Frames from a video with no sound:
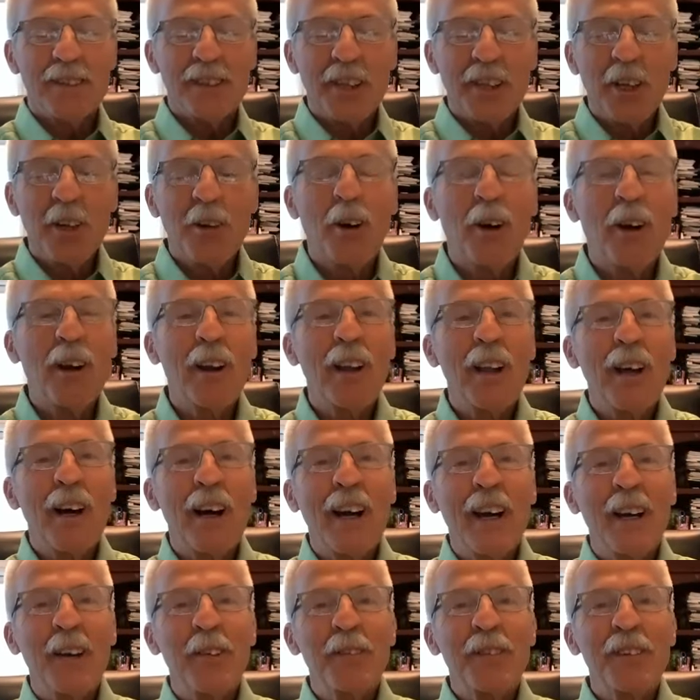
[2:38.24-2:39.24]
You know, our
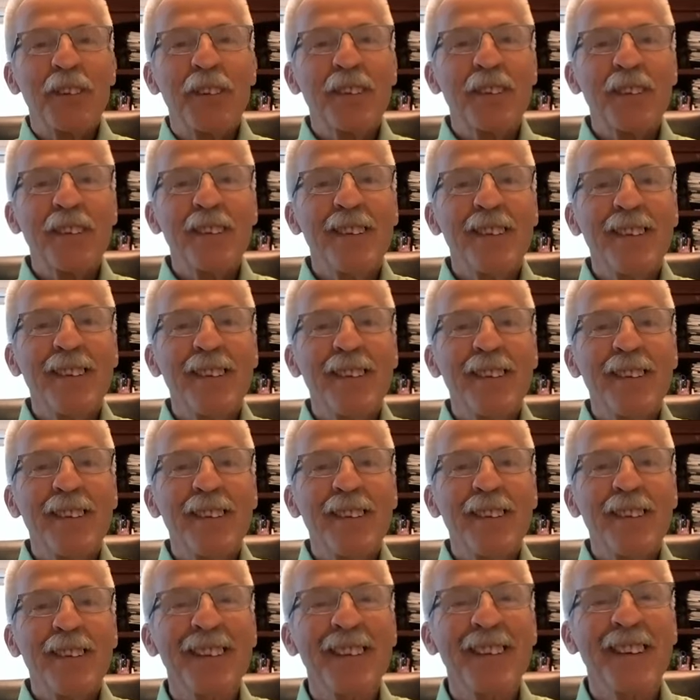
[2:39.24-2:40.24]
lives
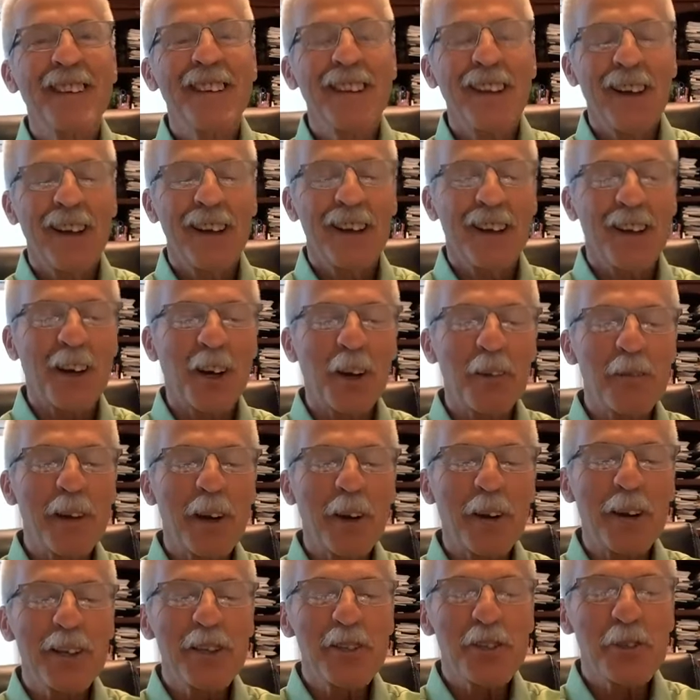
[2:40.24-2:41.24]
uh, are
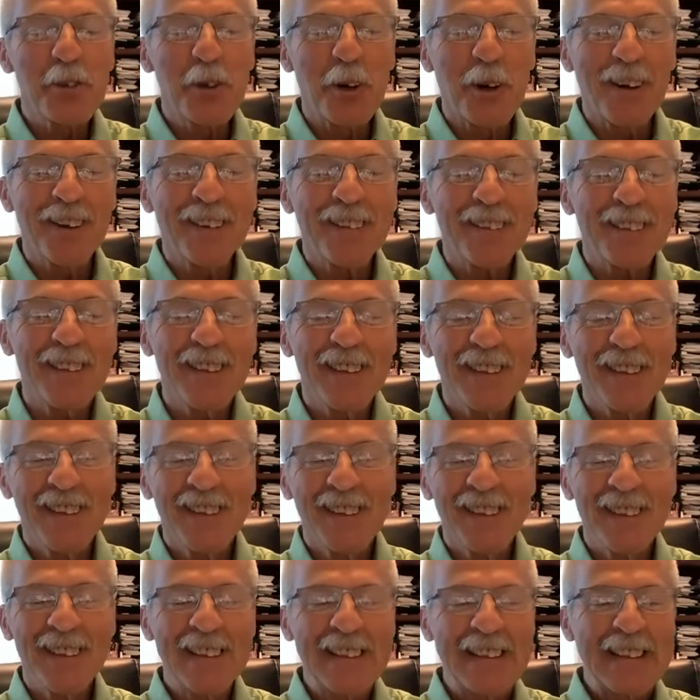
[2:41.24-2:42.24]
very short.
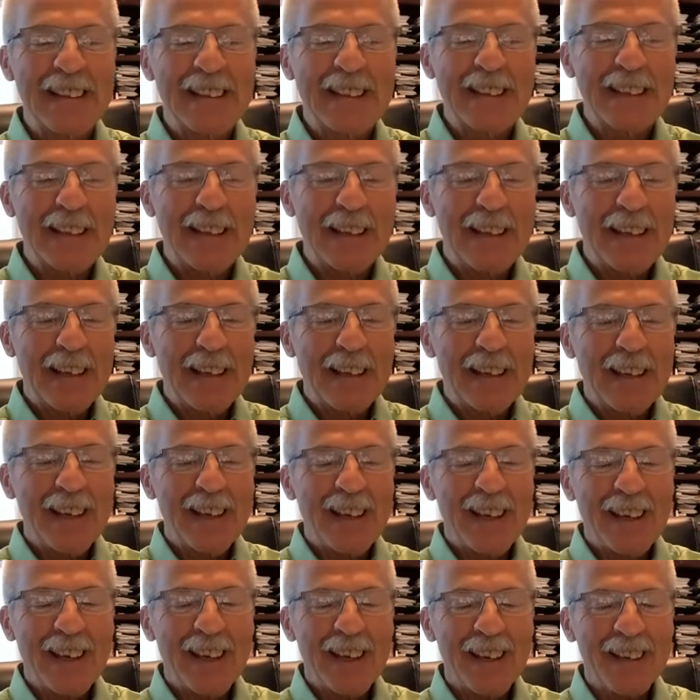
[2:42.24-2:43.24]

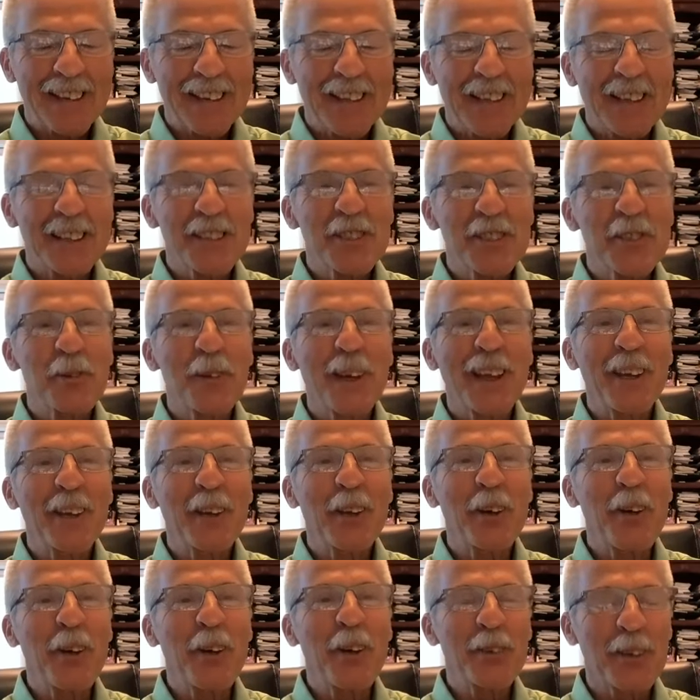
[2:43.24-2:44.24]
And as we
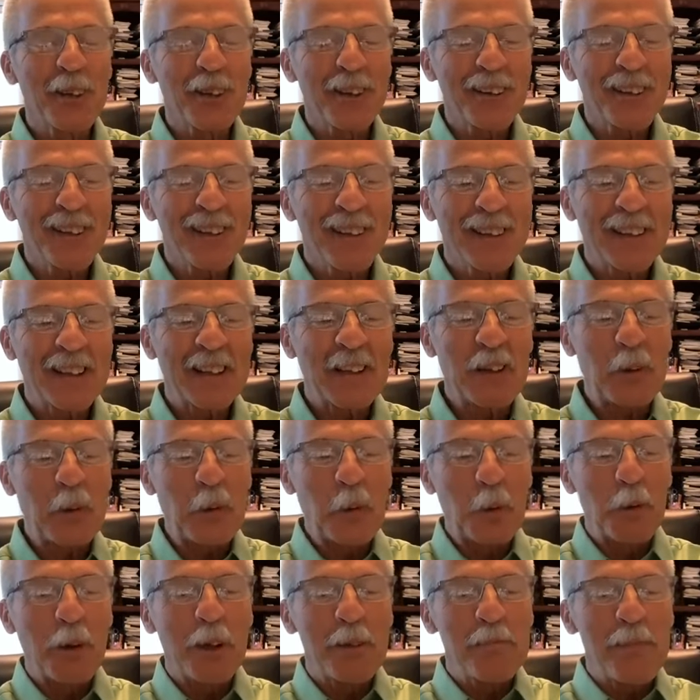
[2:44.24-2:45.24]
get older,
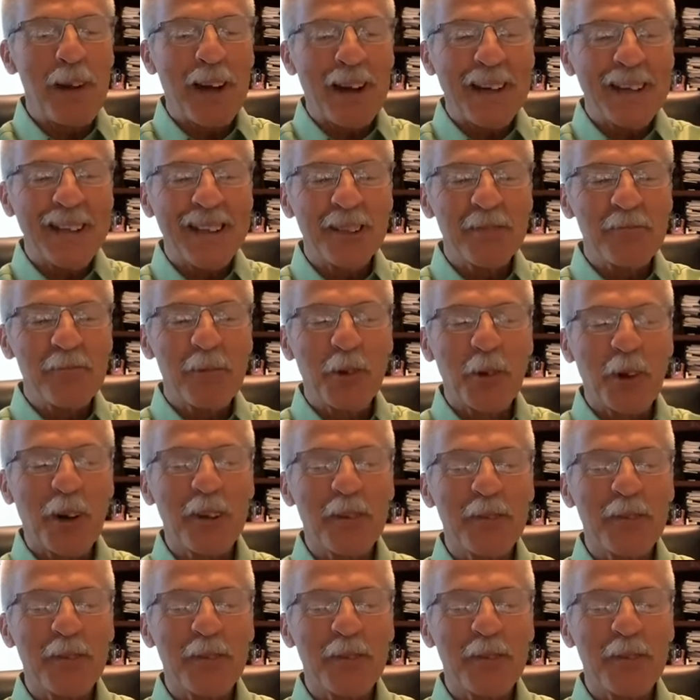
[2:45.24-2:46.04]
we're reminded more